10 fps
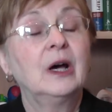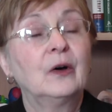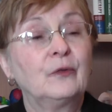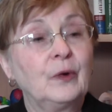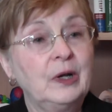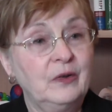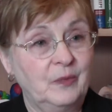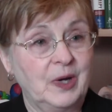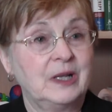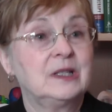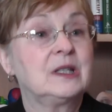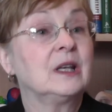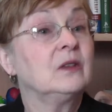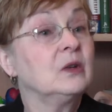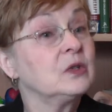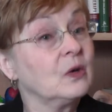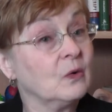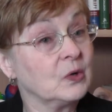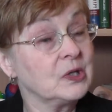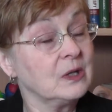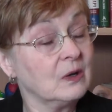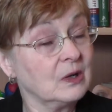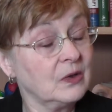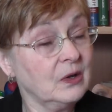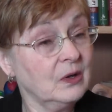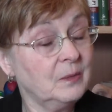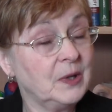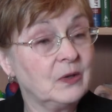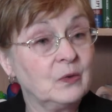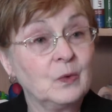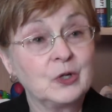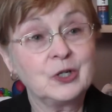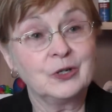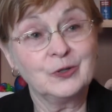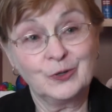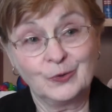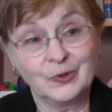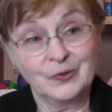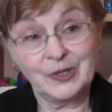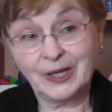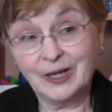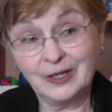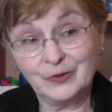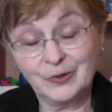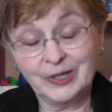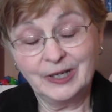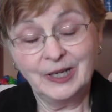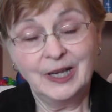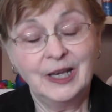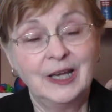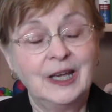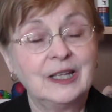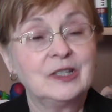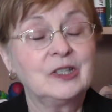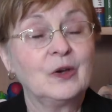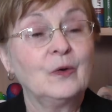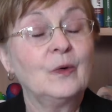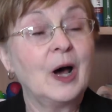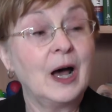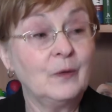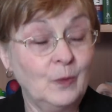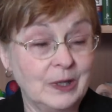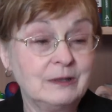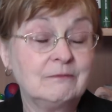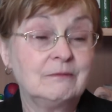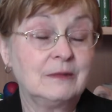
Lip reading: a friend of mine said, there's a course in art therapy at the Washington School of Psychiatry. And so I went